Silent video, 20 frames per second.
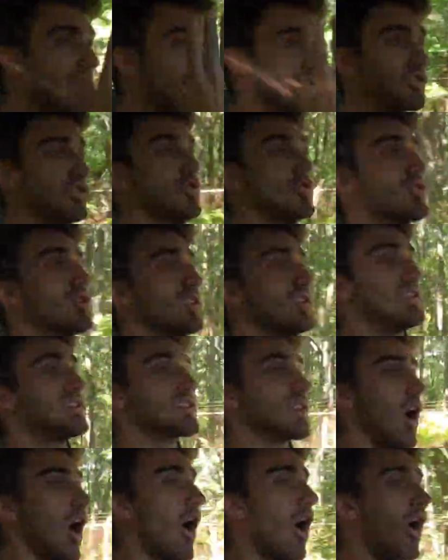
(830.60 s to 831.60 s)
that tour
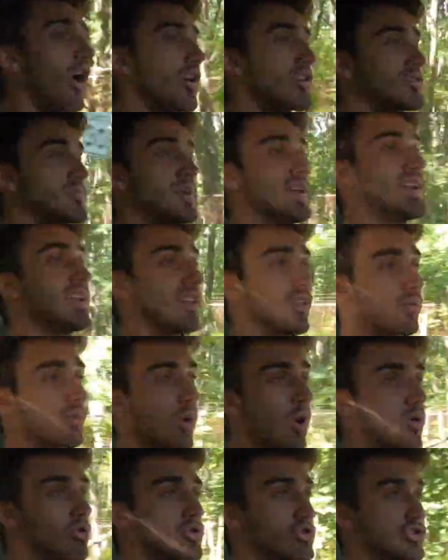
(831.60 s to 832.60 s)
these cars, meaning the
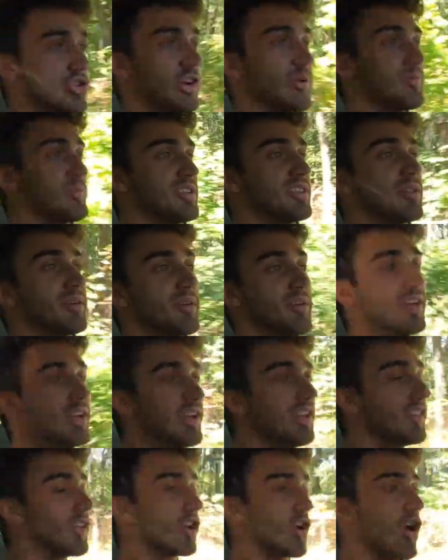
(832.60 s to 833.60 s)
road trips and the
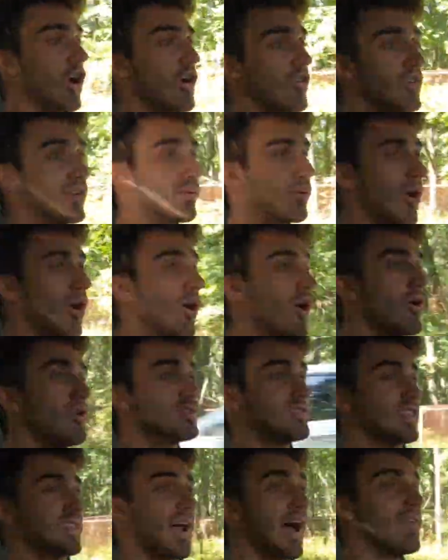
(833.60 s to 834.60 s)
curvy
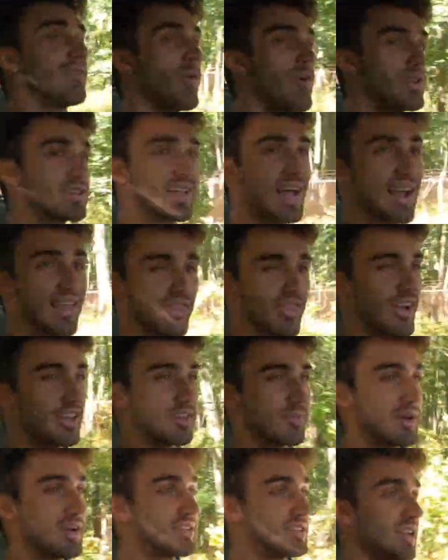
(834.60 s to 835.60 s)
roads, and I've always kind of
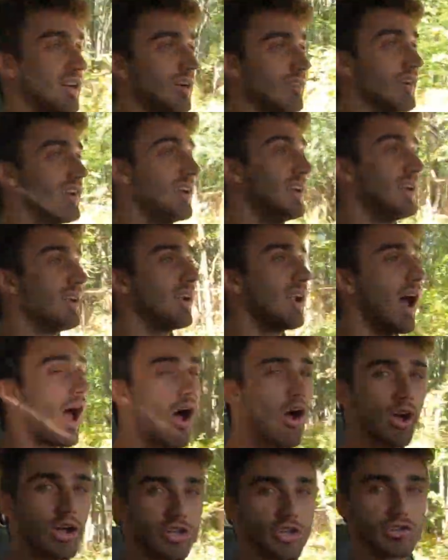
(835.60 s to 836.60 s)
thought to myself,
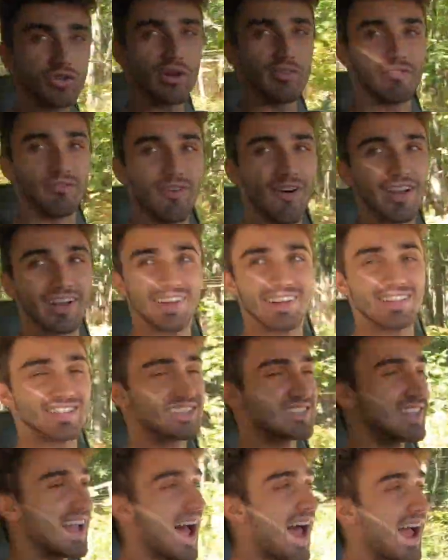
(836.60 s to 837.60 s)
how could you have fun in a
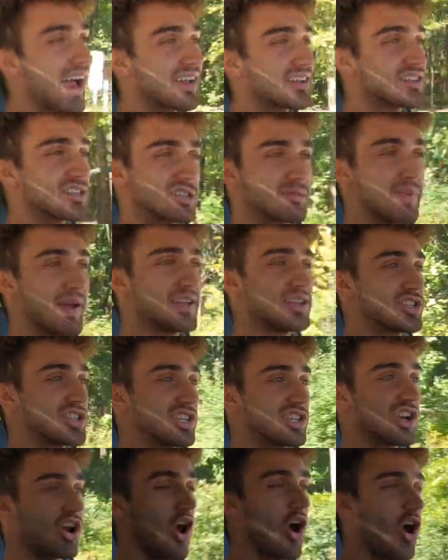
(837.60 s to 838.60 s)
stock
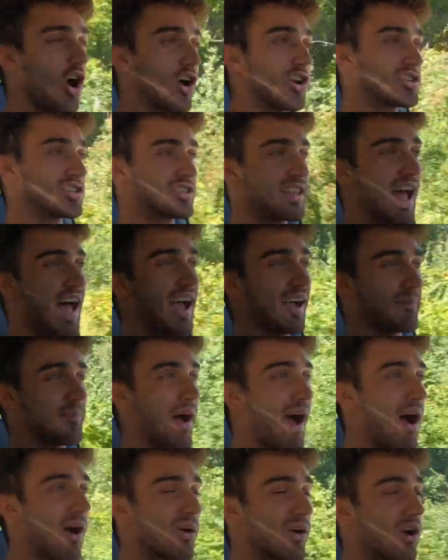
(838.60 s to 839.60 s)
suspension car, stock
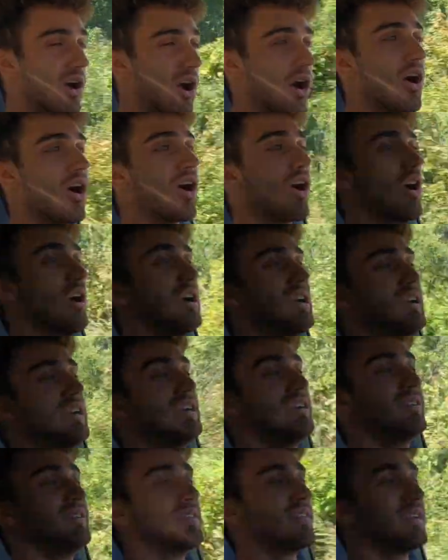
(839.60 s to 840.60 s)
power car?
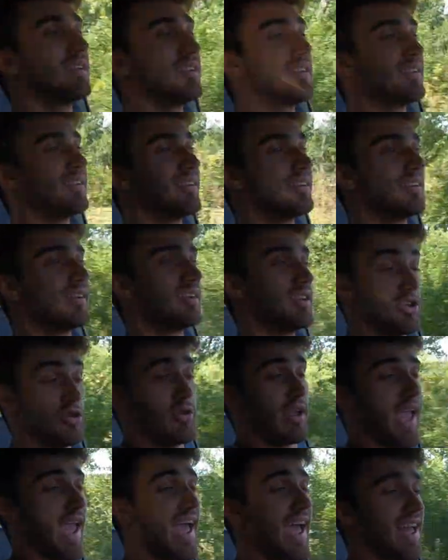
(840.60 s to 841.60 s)

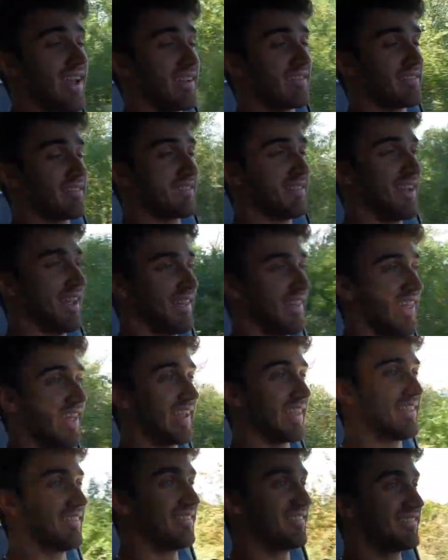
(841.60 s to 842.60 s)
You can. And
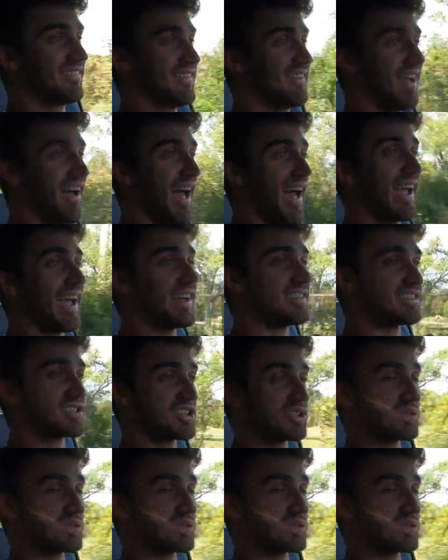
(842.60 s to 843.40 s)
like, I guess